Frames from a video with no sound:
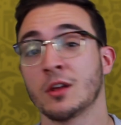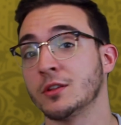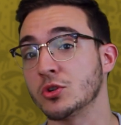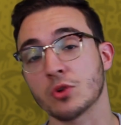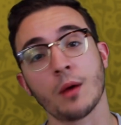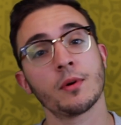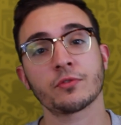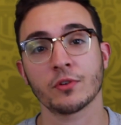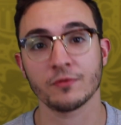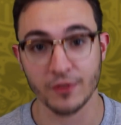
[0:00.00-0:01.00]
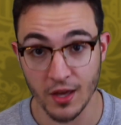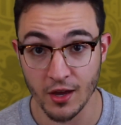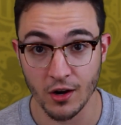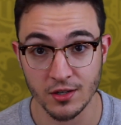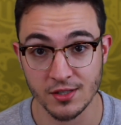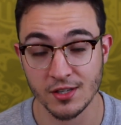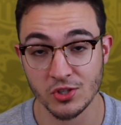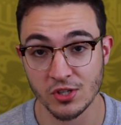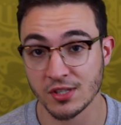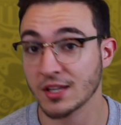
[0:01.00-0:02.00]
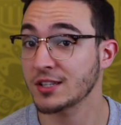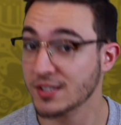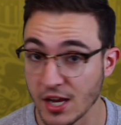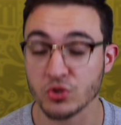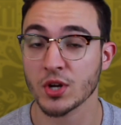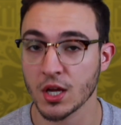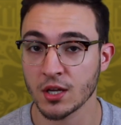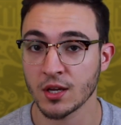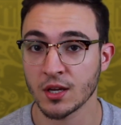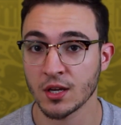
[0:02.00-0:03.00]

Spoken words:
the drama from VAR decisions, etc.